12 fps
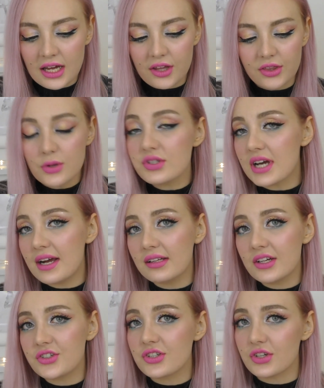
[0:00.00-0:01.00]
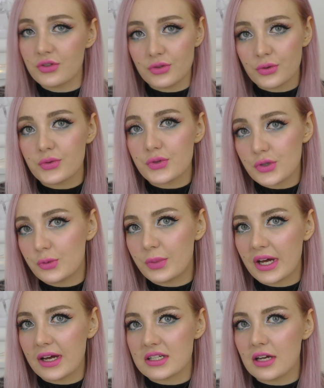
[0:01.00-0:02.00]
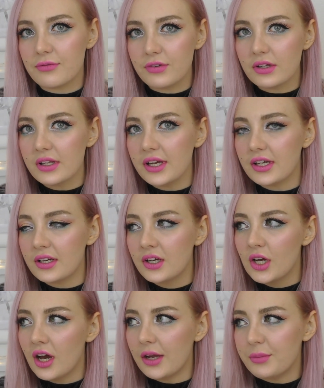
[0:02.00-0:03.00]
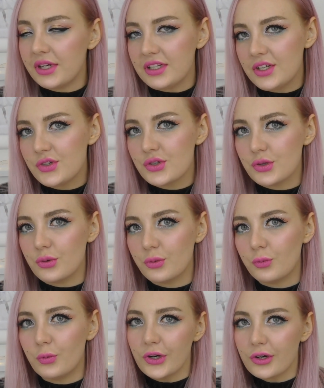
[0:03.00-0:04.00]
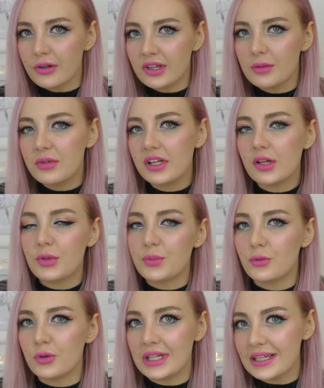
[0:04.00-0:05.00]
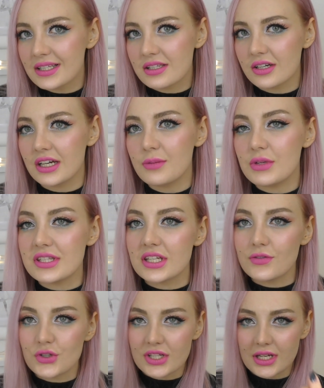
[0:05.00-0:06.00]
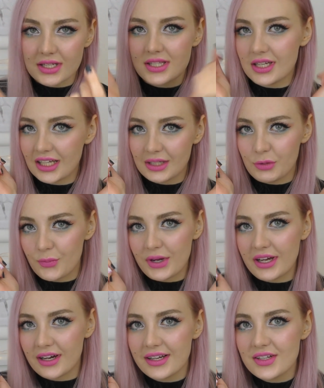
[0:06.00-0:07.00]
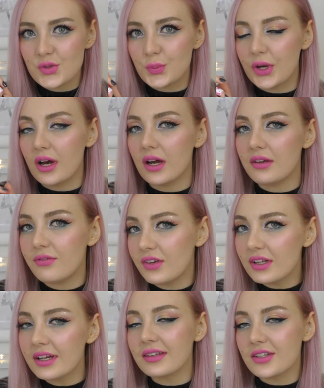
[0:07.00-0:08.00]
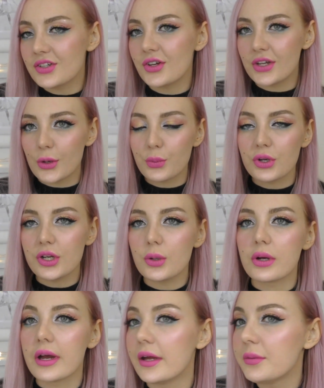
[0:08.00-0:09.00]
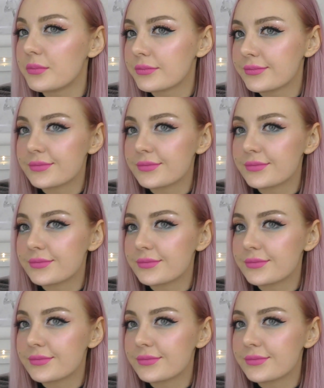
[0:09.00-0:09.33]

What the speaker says: And those eyelashes are not too bad. I feel like I may need to work on them a little bit more next time instead of just like sticking them on my eyes, but I feel like they turned out pretty okay.